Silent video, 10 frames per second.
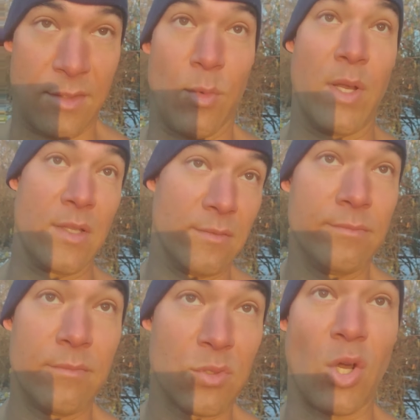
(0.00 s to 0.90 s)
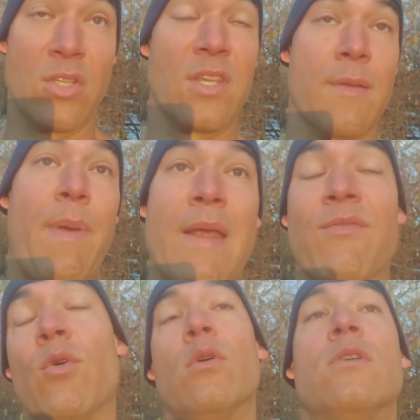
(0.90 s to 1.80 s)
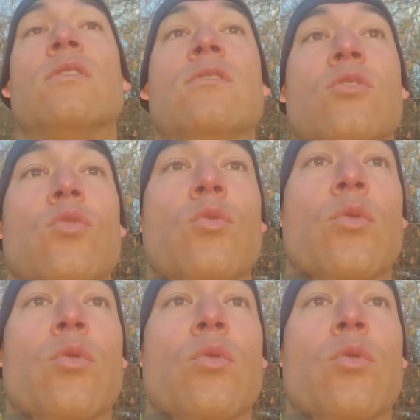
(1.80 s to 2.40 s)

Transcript: it starts to get painful to